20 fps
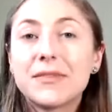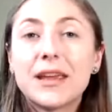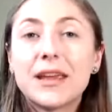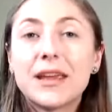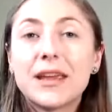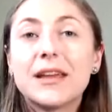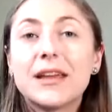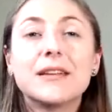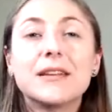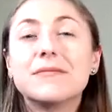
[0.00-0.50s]

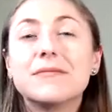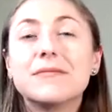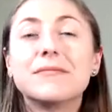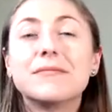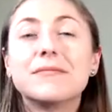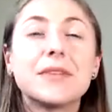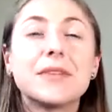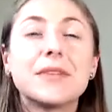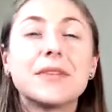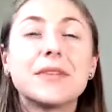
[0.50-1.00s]
and
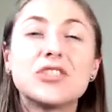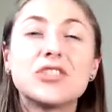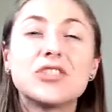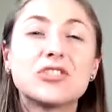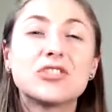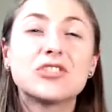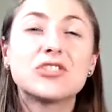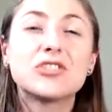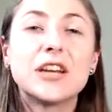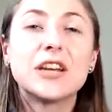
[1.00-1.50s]
it's
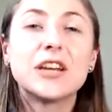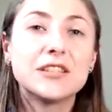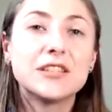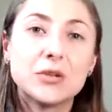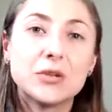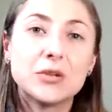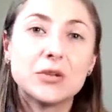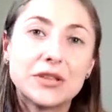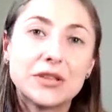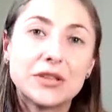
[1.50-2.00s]
just trying to
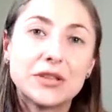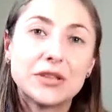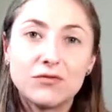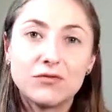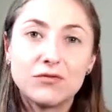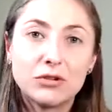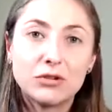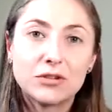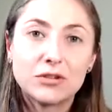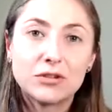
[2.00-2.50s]
deal with that
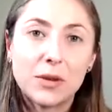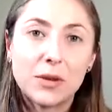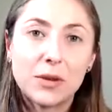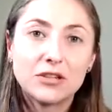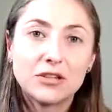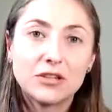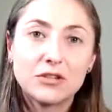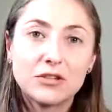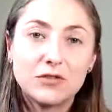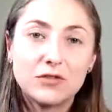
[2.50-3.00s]
confusion
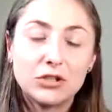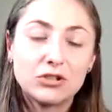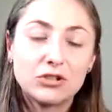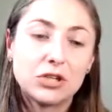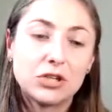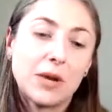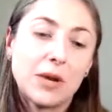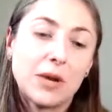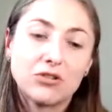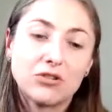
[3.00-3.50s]

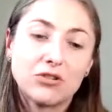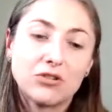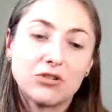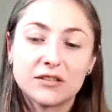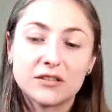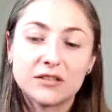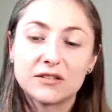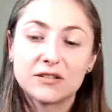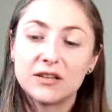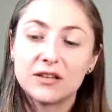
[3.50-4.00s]

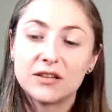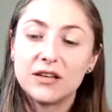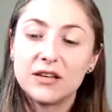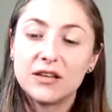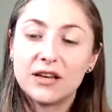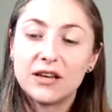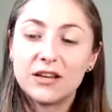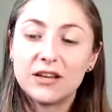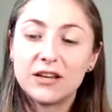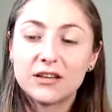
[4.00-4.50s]
matrix,
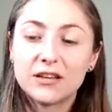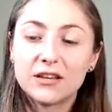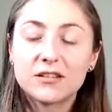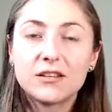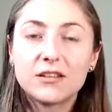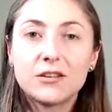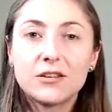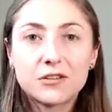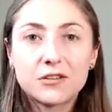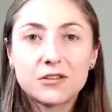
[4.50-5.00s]
it gets a
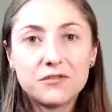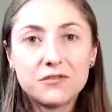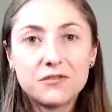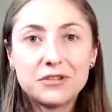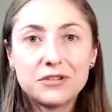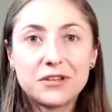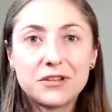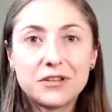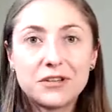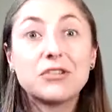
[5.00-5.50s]
little
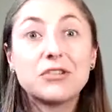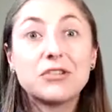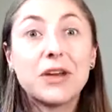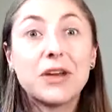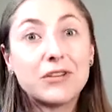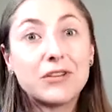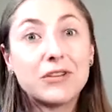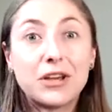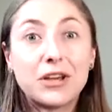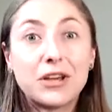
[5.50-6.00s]
confusing because you
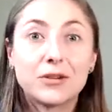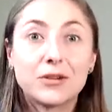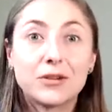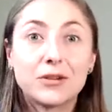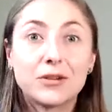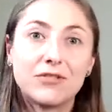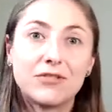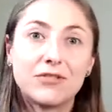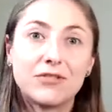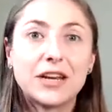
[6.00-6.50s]
have alarms
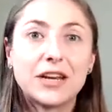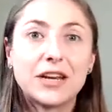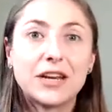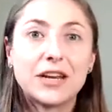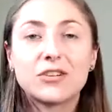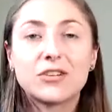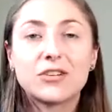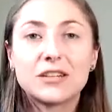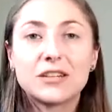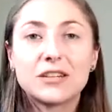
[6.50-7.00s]
and event
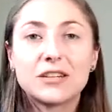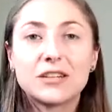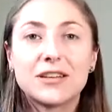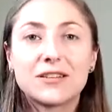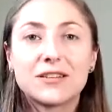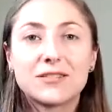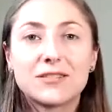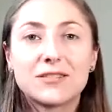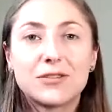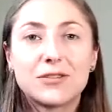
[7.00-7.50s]

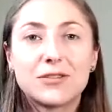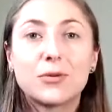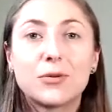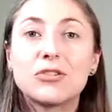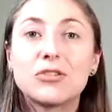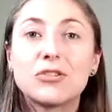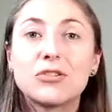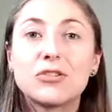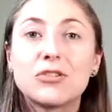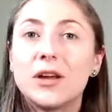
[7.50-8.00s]
accuracy, and so
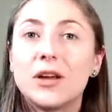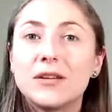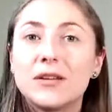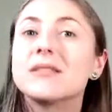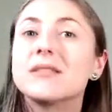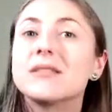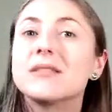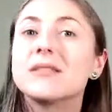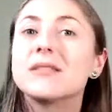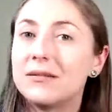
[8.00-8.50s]
each one
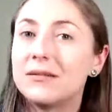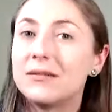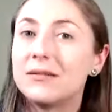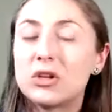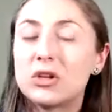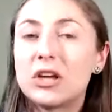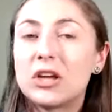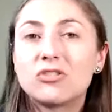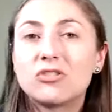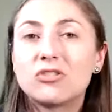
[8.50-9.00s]
can
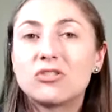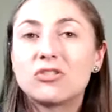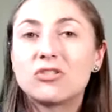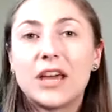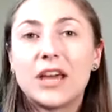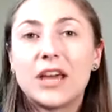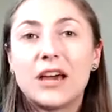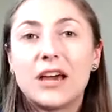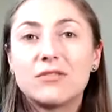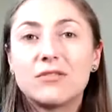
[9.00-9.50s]
potentially
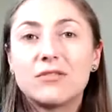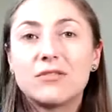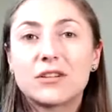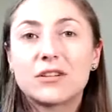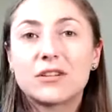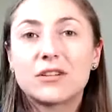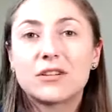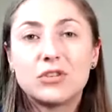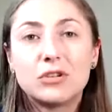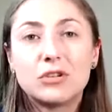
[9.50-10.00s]
have a
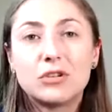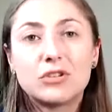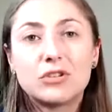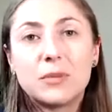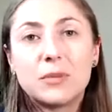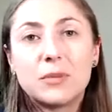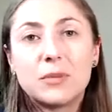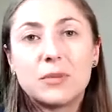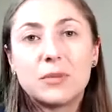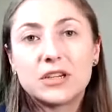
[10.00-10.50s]
confusion
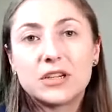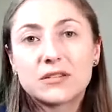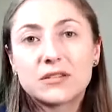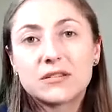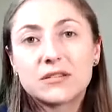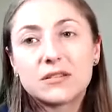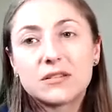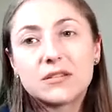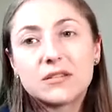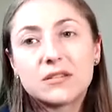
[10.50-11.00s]

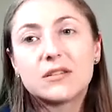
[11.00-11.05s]
matrix.